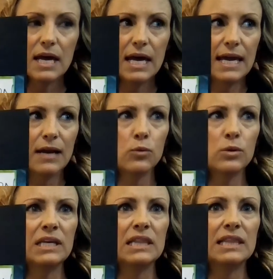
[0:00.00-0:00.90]
he had a
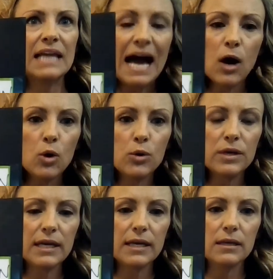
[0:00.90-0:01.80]
really loud
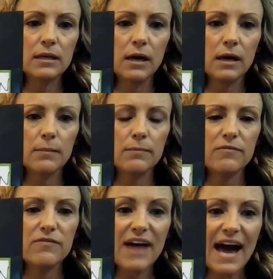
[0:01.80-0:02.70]
and
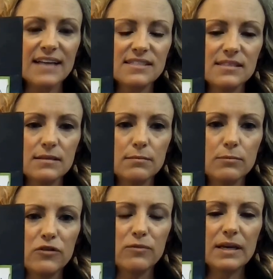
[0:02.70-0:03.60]
fast
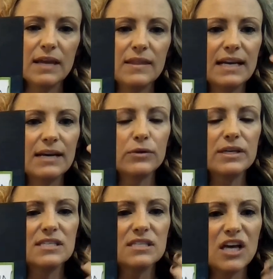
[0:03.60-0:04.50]
movement, and then he had a really
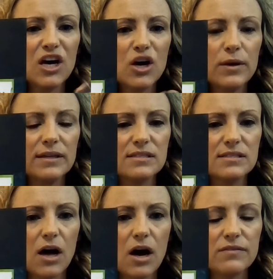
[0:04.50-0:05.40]
slow and
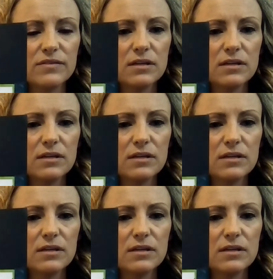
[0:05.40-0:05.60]
soft,